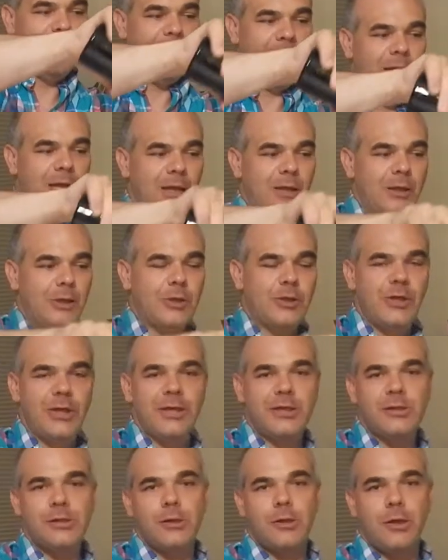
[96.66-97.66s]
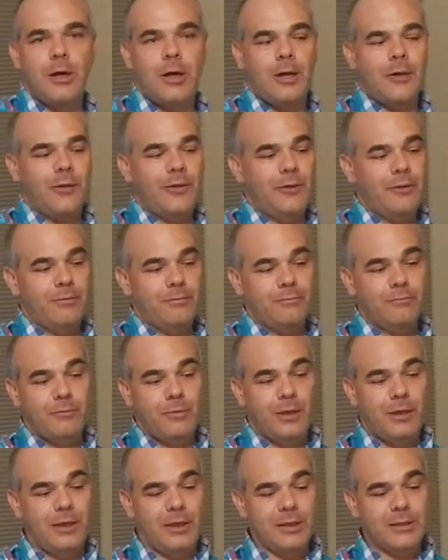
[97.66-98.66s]
And a cheesecloth
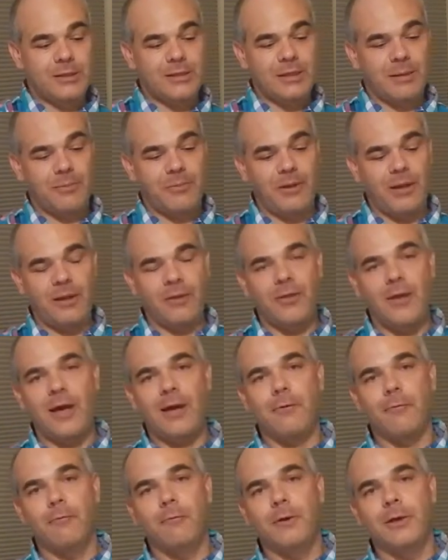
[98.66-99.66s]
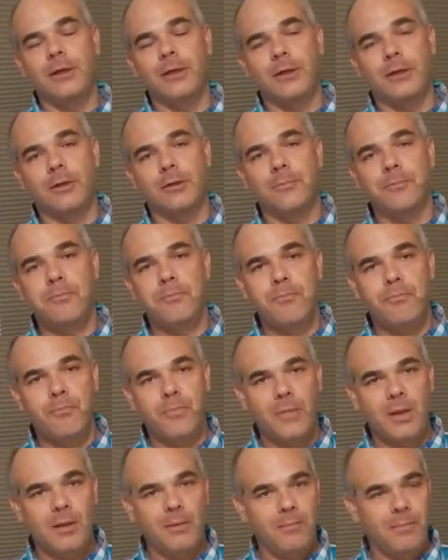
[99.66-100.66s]
is something that will
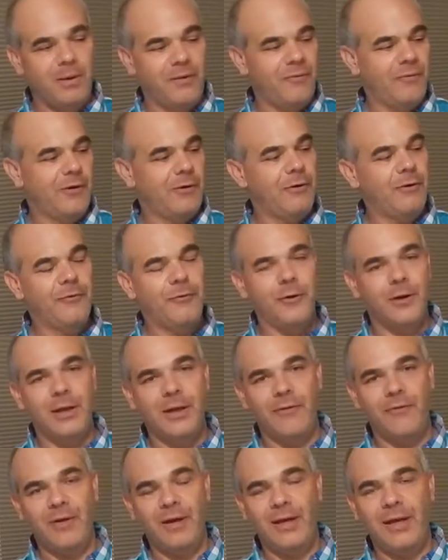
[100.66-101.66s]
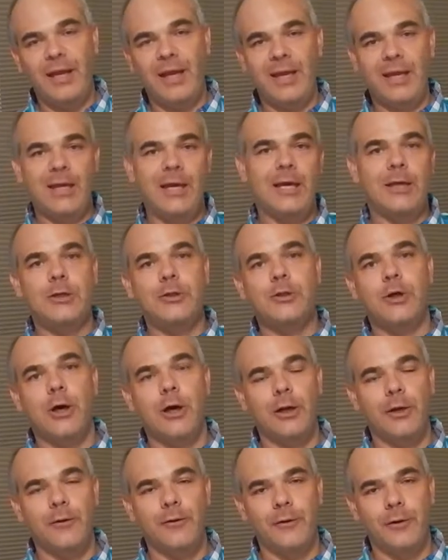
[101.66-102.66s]
be very forgiving and catch
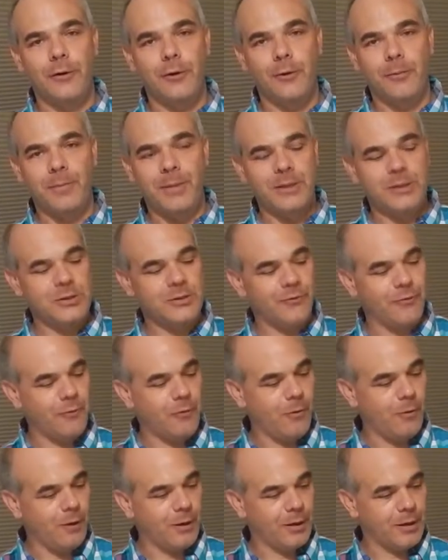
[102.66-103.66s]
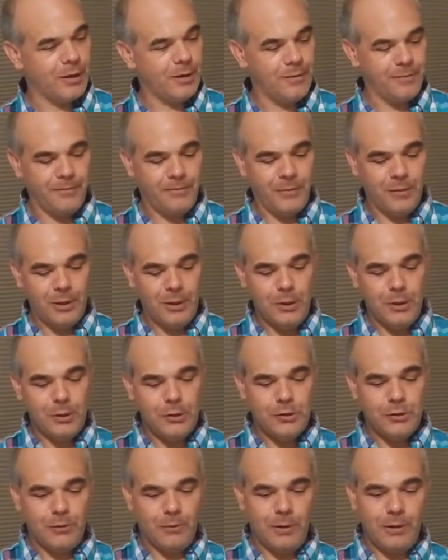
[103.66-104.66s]
all of the little bits of cork.
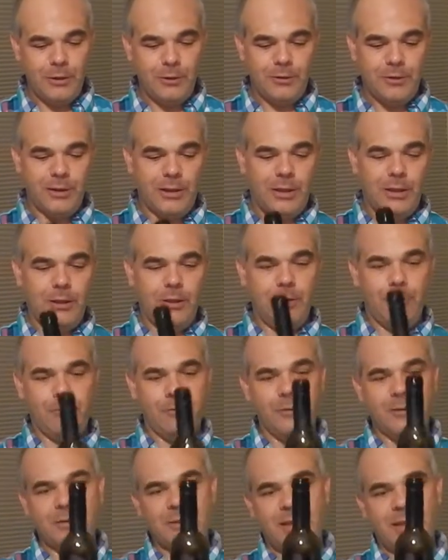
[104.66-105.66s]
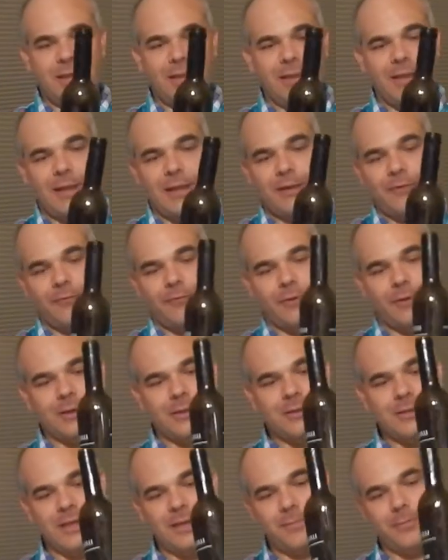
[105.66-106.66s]
So when you're done, you will see like, for
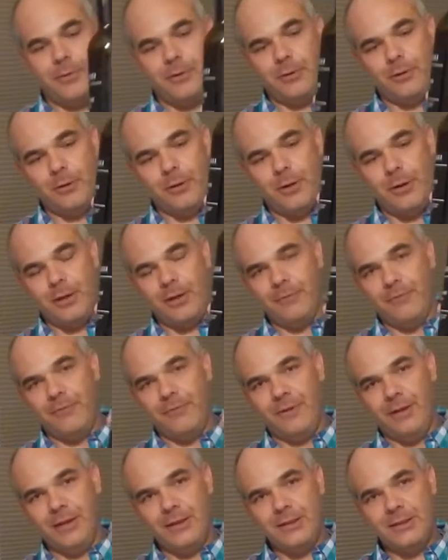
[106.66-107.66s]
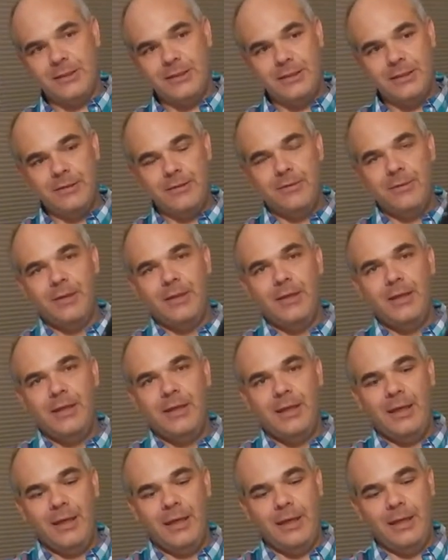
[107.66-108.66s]
example, all of this
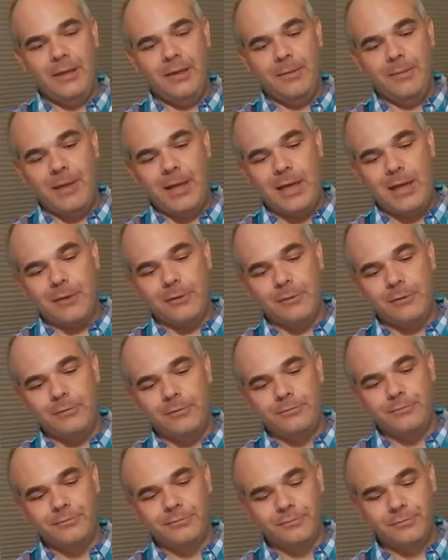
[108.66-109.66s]
in the bottle.